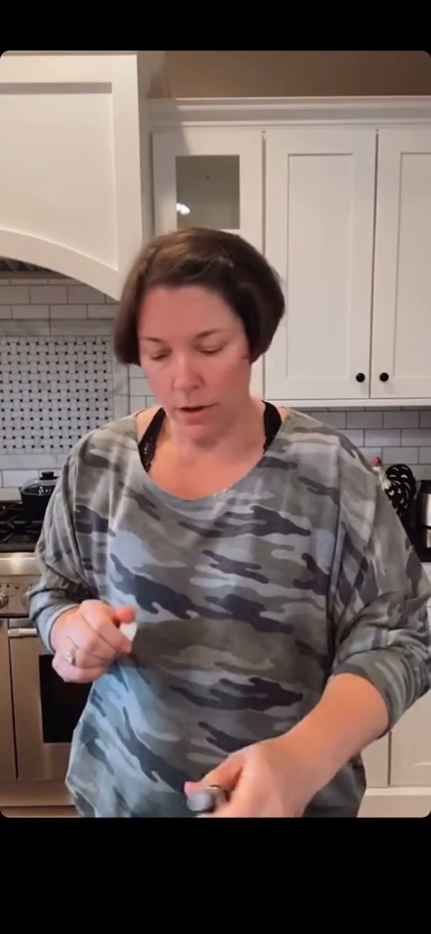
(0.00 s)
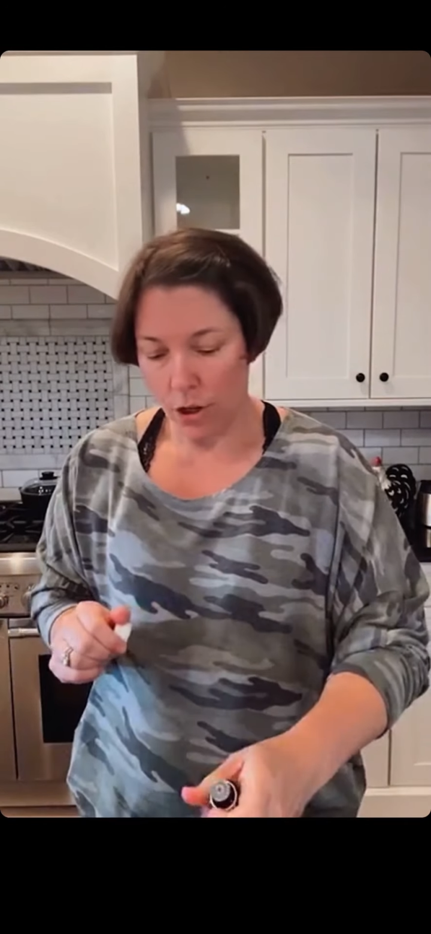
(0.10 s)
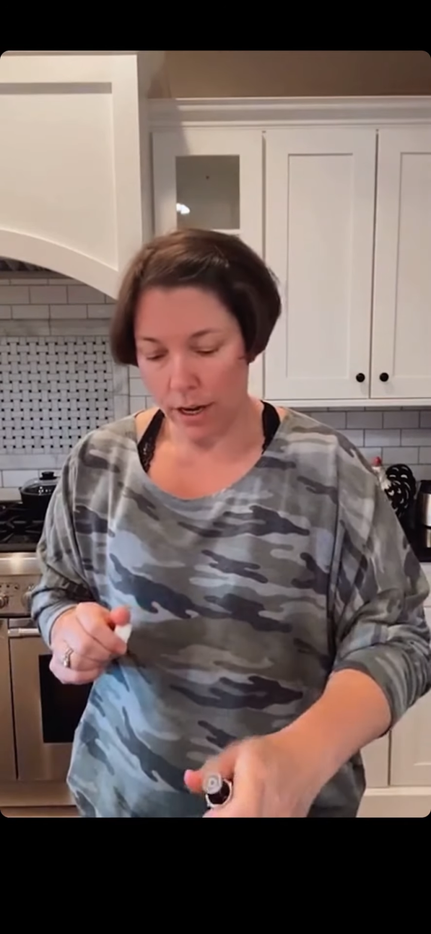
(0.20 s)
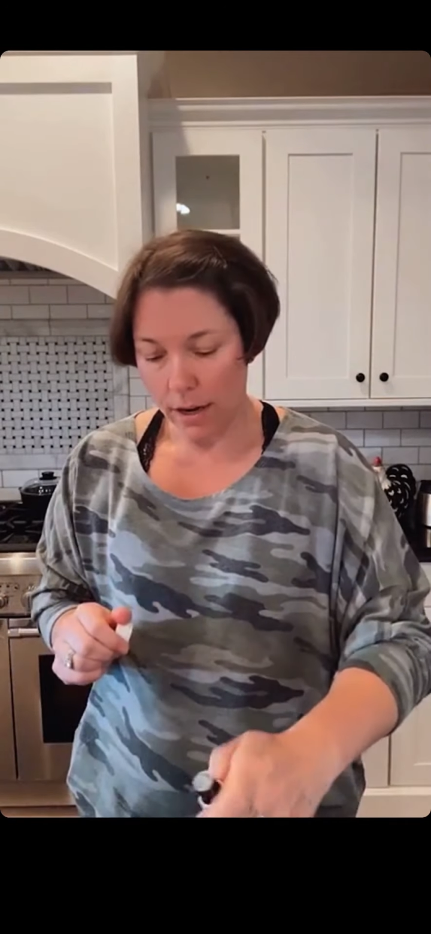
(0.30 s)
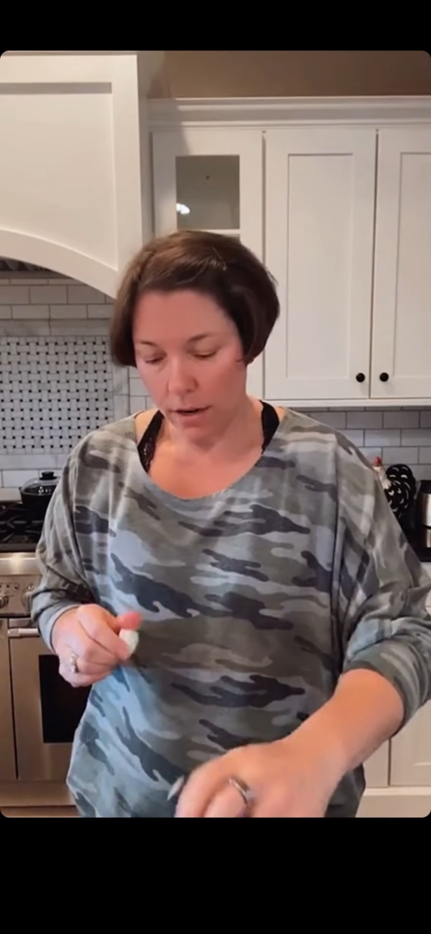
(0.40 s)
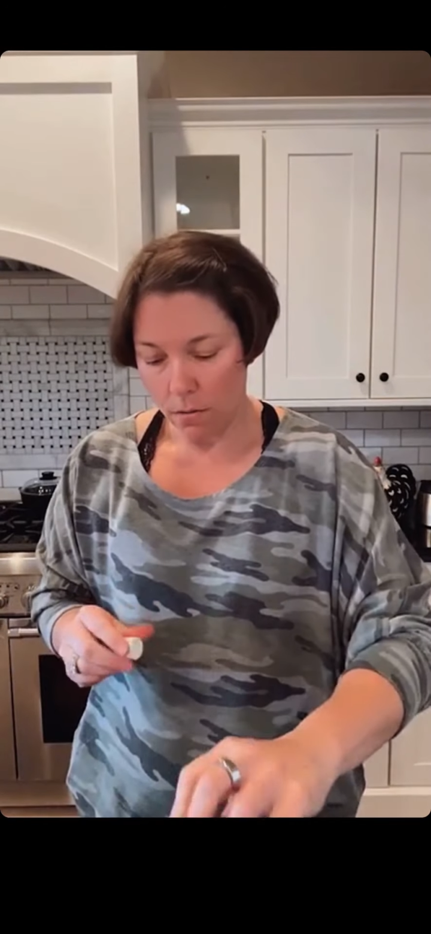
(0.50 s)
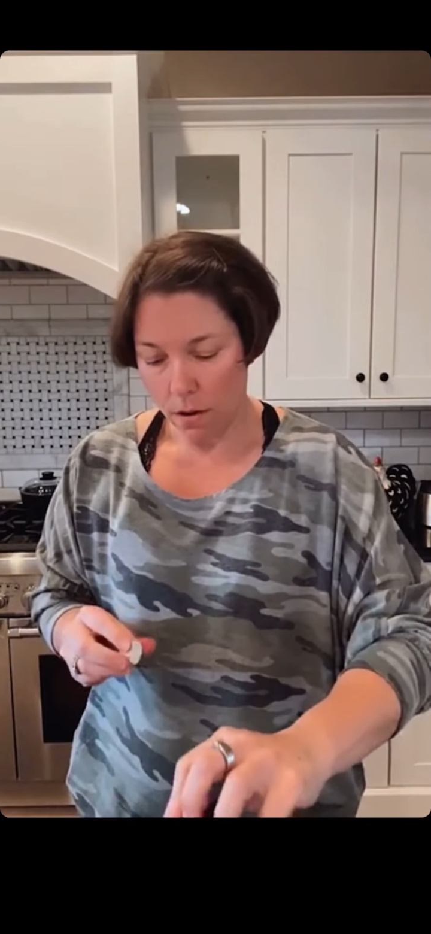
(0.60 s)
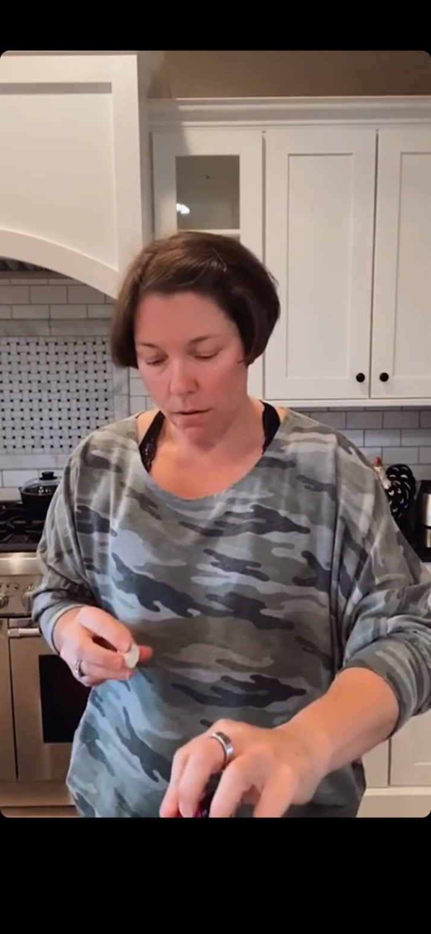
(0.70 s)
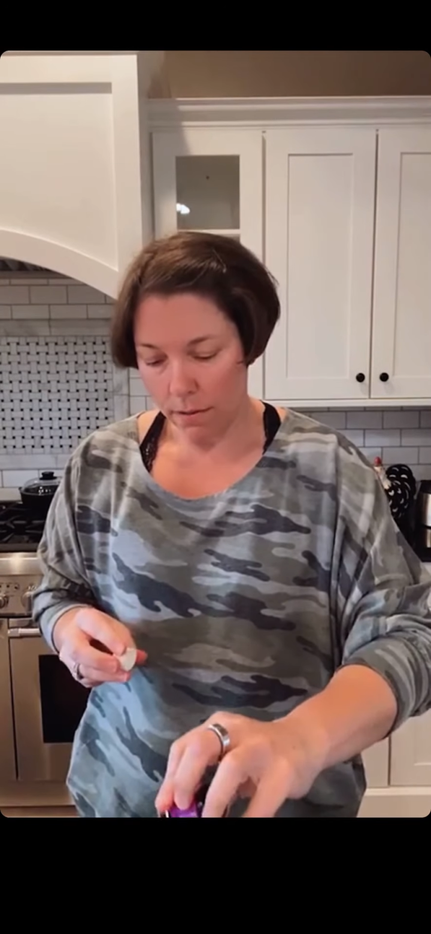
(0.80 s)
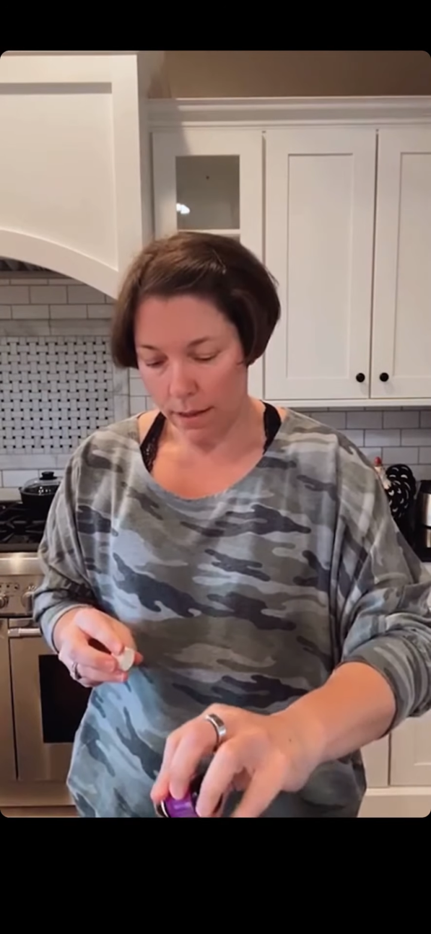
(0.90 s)
You can't go
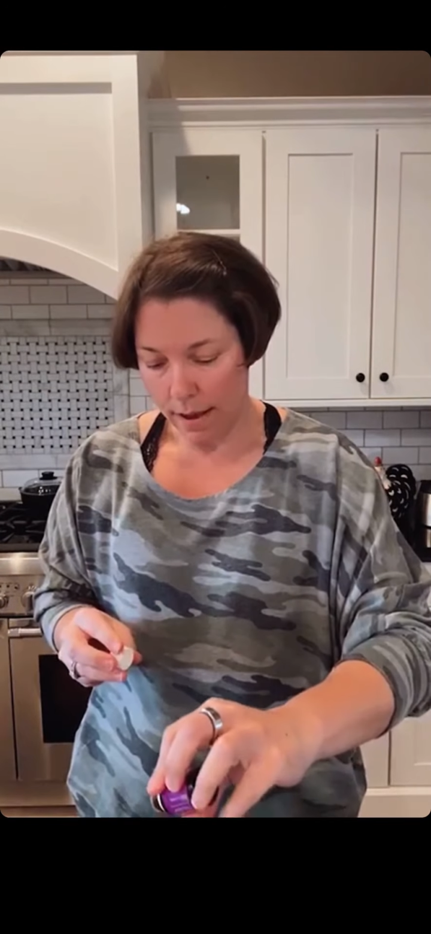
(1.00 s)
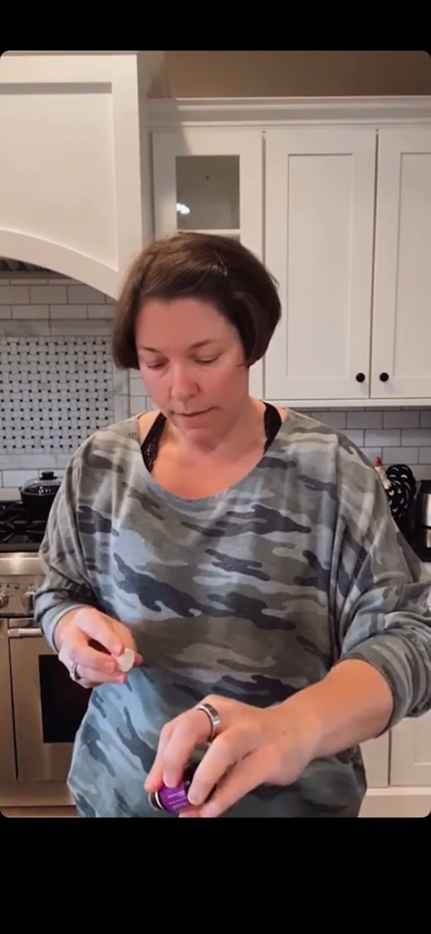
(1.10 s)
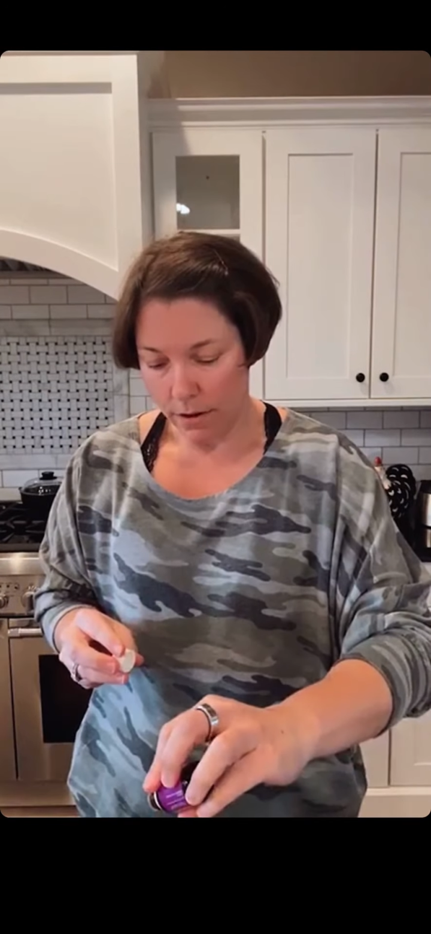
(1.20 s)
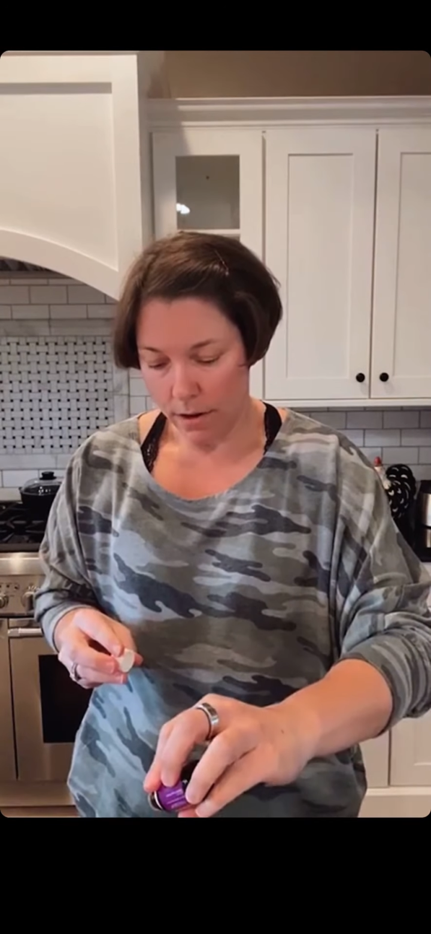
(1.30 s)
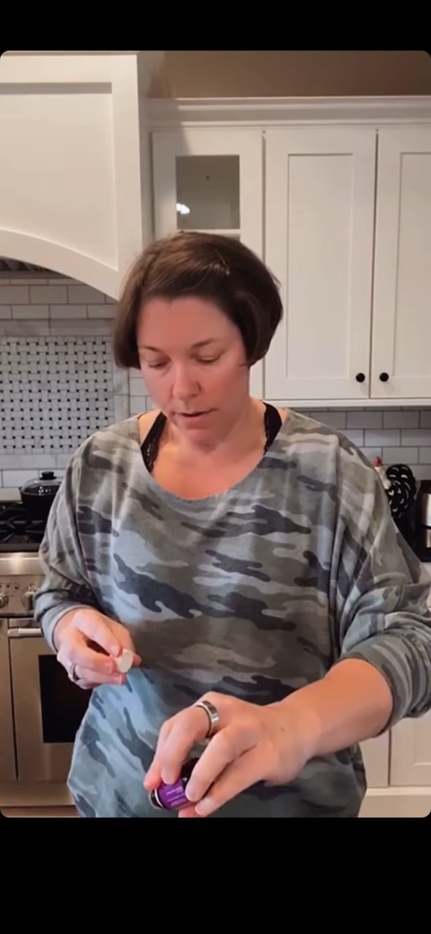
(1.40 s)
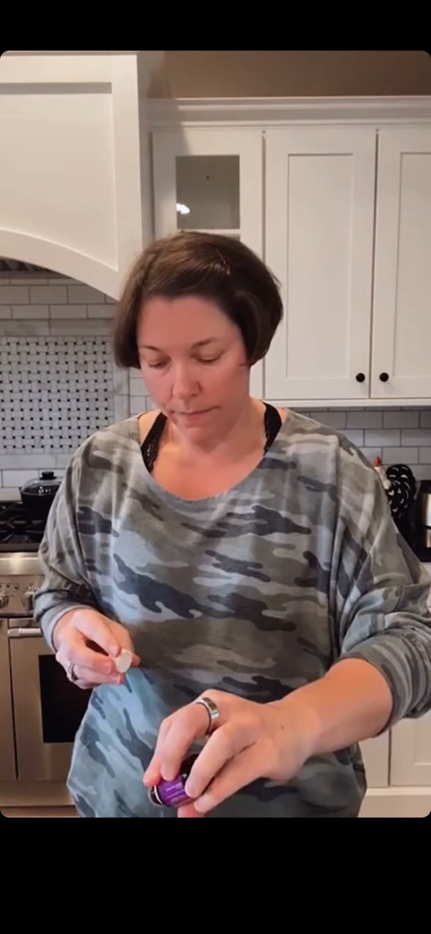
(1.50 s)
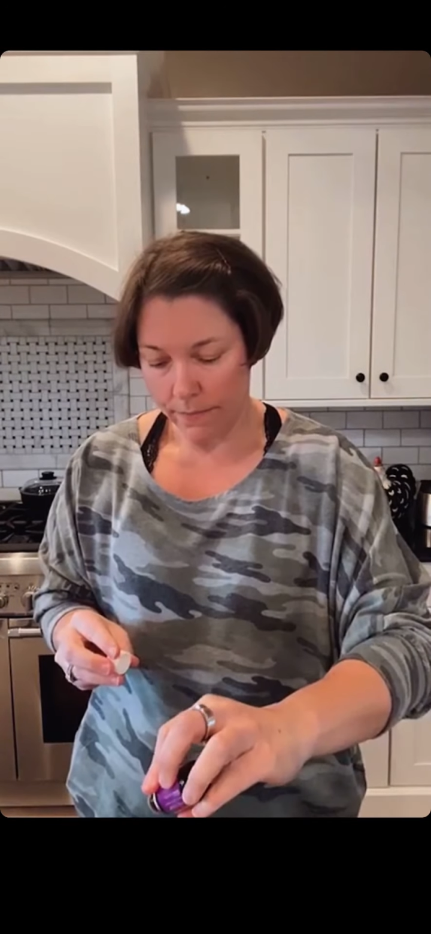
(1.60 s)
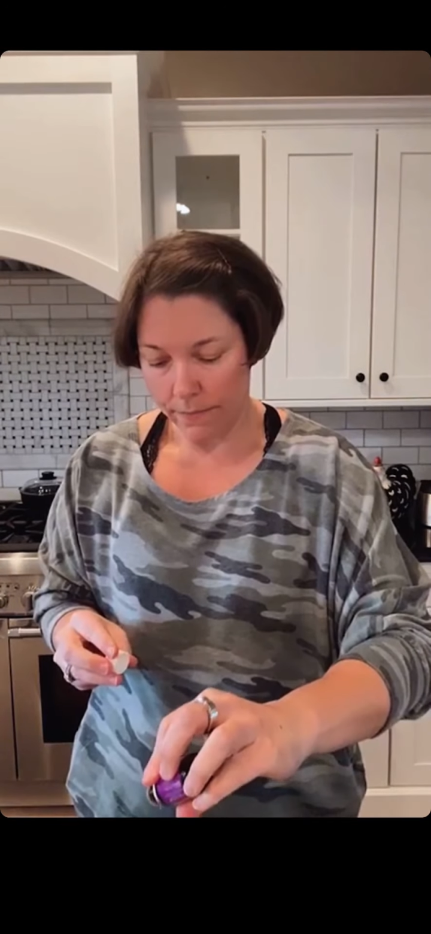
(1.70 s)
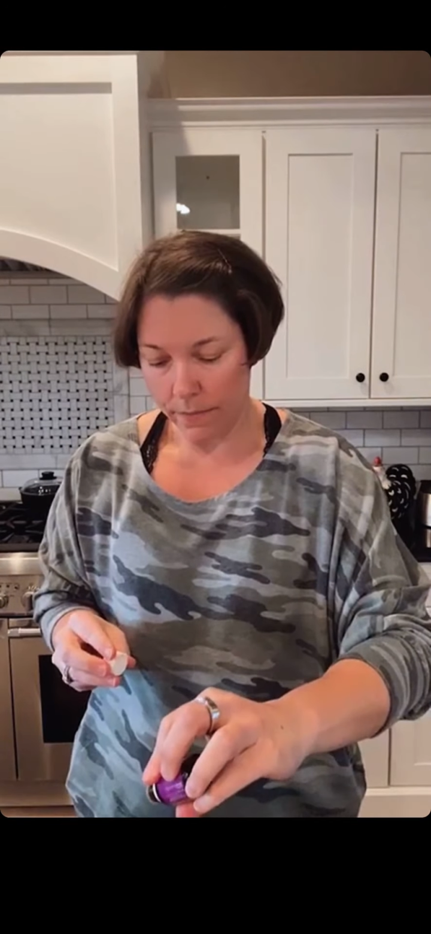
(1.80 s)
wrong with lavender.